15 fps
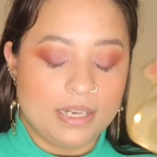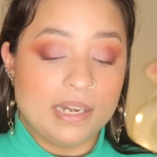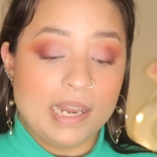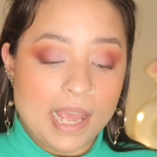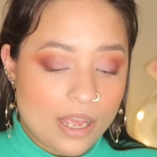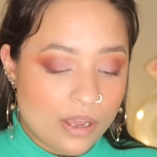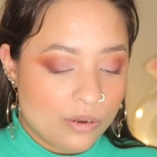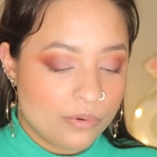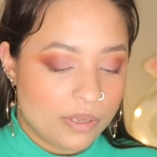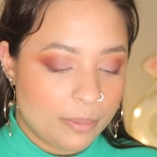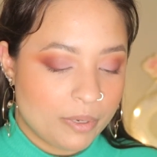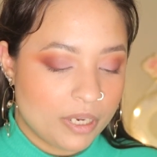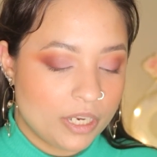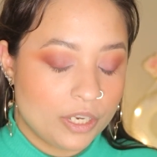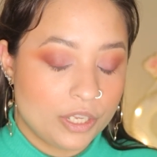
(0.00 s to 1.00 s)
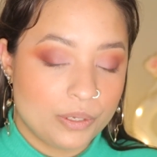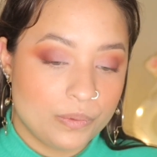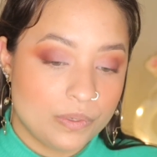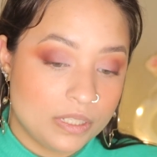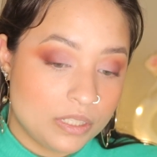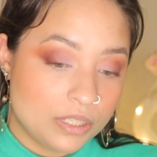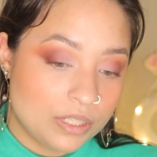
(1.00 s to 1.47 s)
Now what I'm gonna do
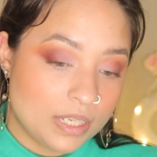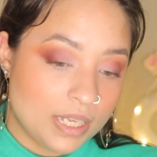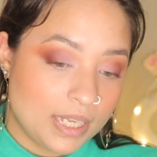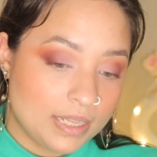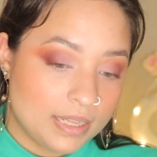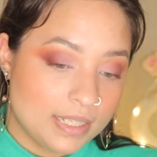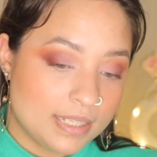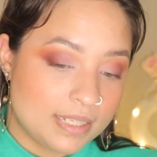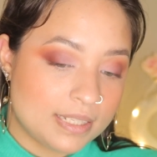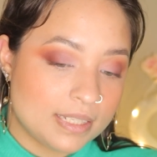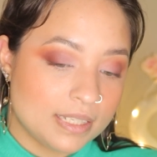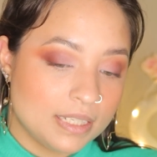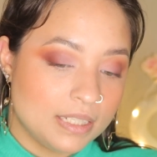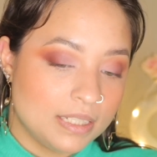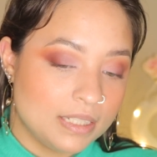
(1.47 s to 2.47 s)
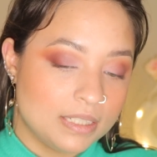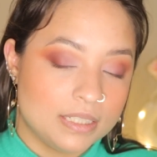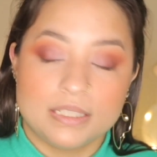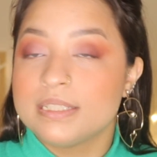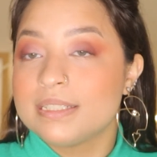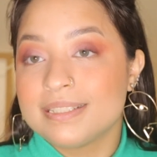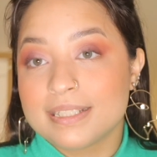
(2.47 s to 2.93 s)
is to take this
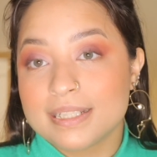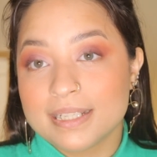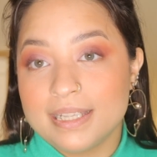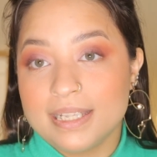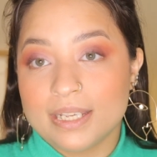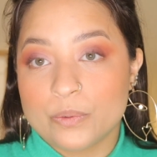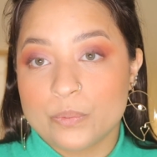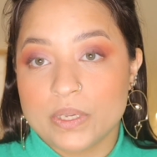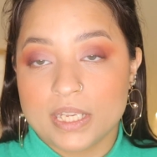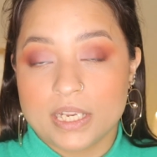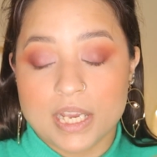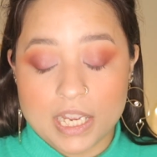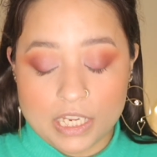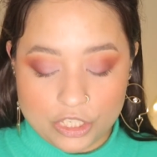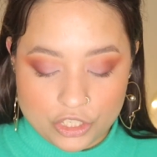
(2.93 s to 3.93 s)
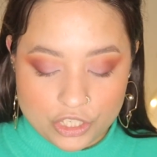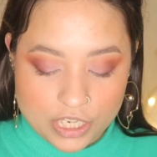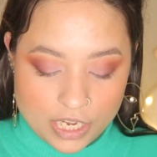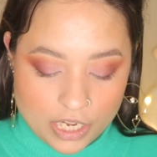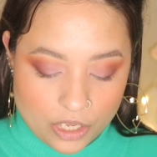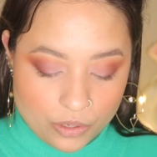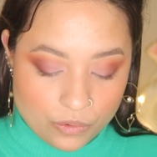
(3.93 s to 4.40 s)
liquid
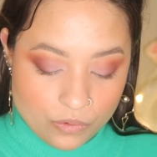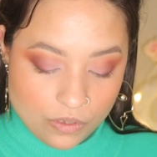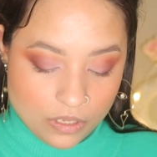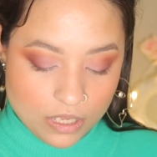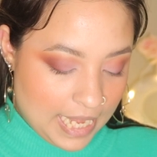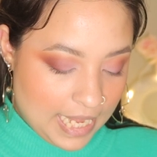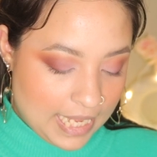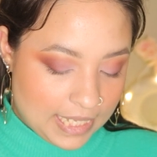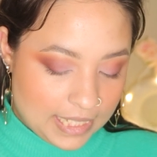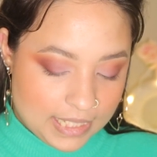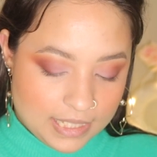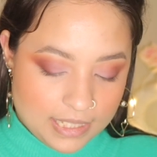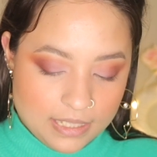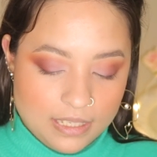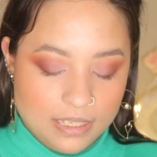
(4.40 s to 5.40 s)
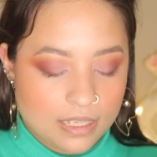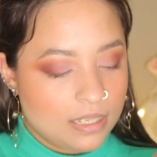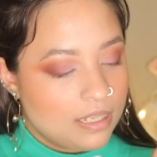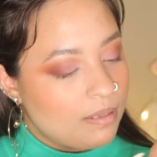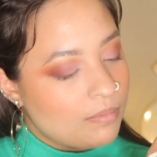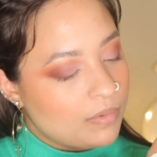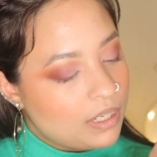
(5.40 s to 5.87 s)
eyeshadow and
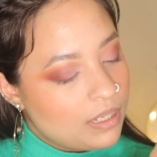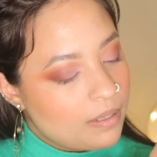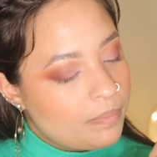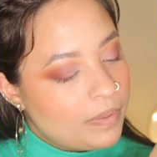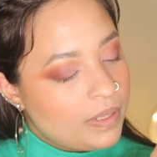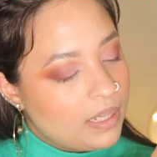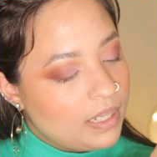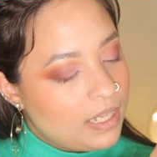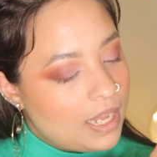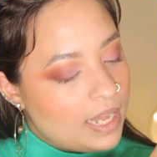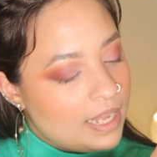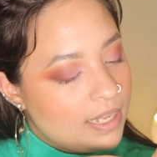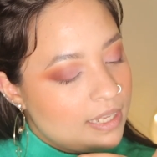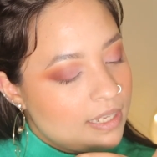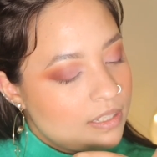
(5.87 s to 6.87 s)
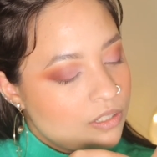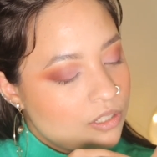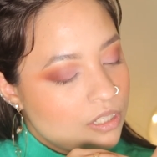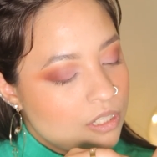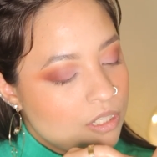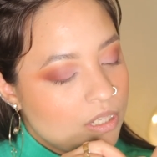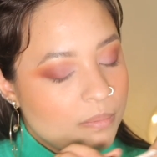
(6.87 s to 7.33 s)
I'm gonna apply it
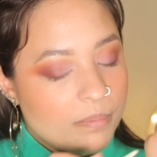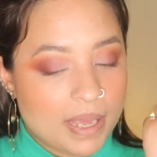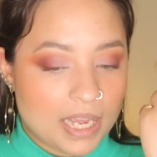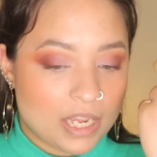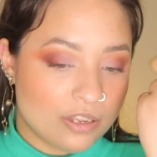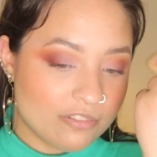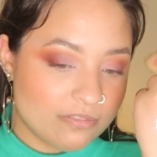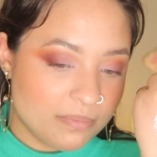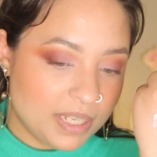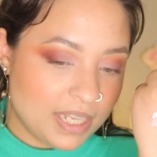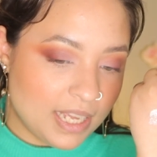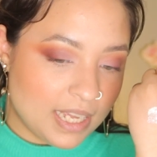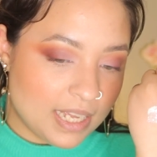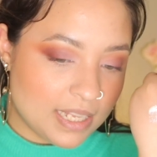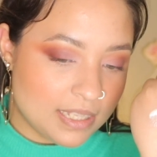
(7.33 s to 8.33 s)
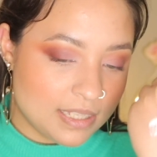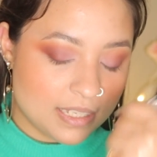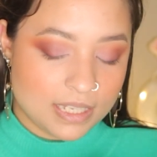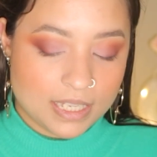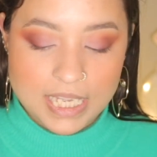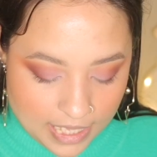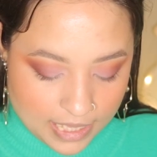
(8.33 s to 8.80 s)
onto the back of my hand,
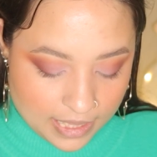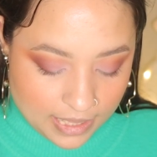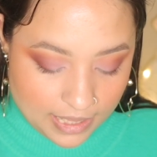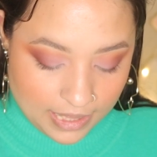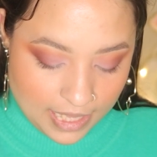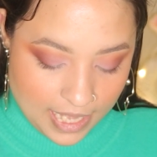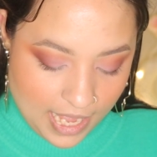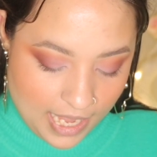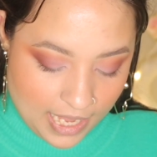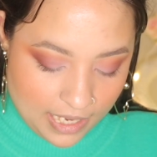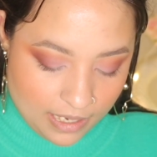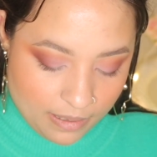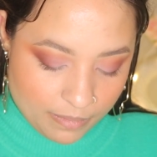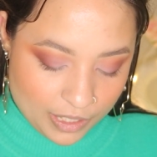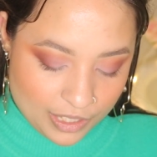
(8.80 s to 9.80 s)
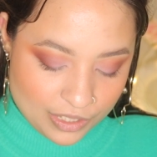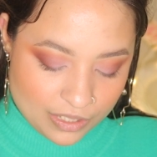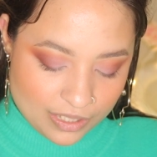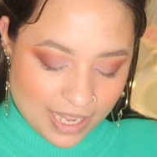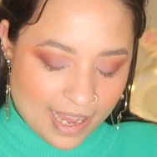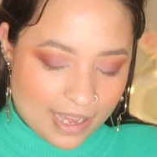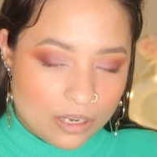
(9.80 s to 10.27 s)
and then
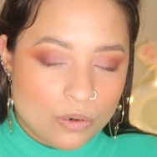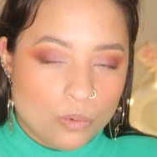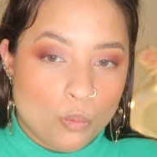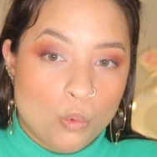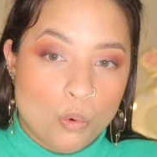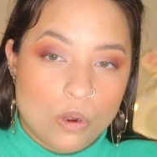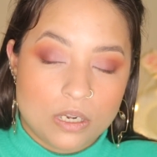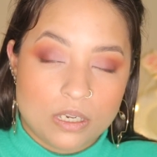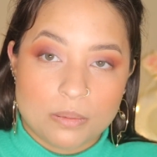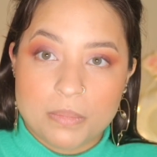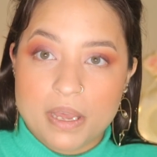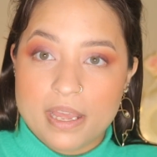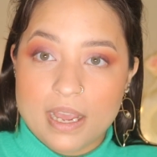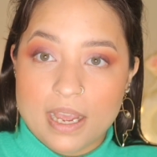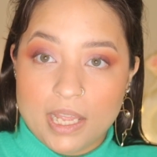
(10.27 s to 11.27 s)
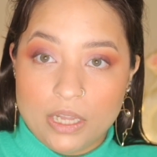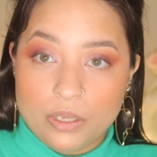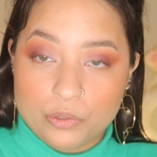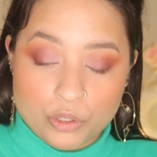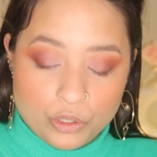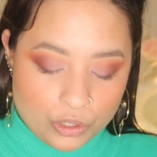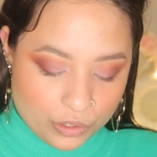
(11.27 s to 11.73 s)
because I don't want my eye
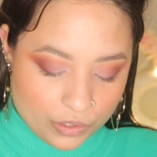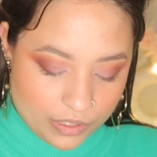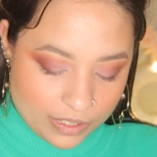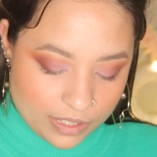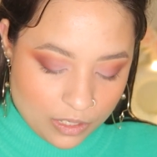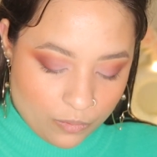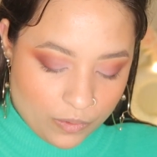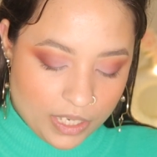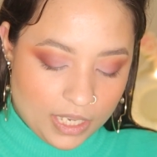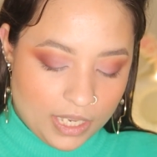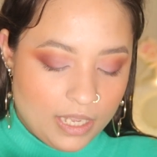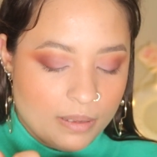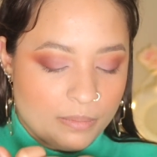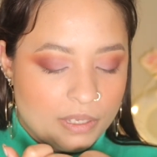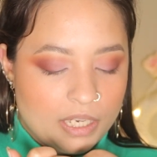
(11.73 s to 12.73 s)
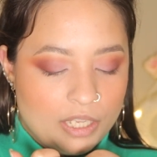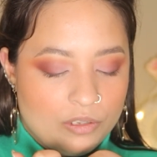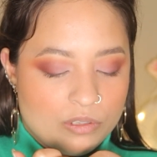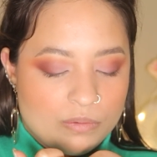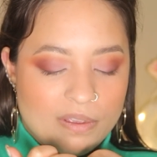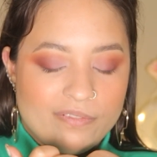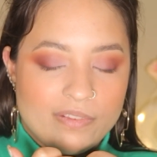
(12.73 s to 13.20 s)
look to turn silvery, I'm gonna
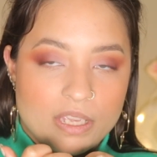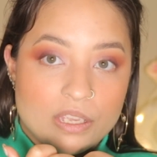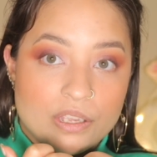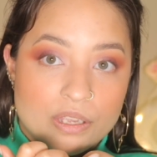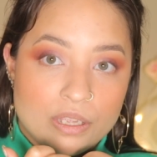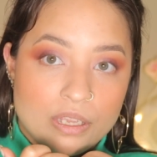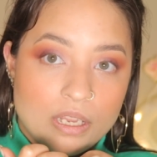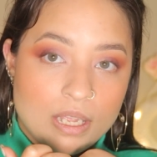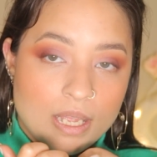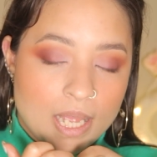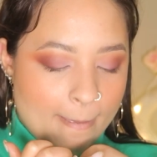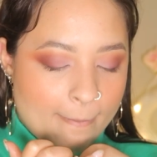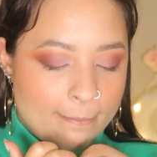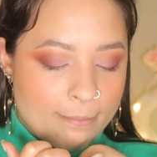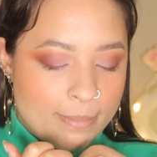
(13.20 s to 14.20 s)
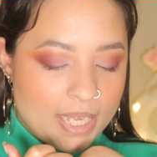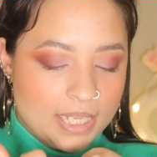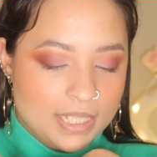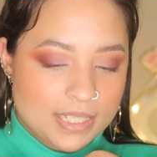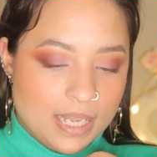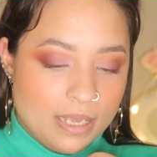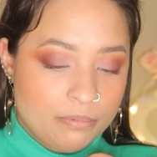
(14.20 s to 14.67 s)
use my finger, pick
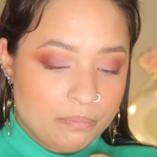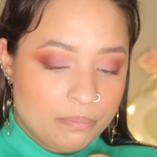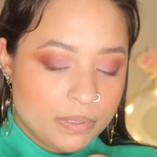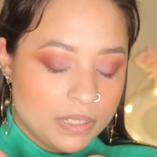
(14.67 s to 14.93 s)
it up,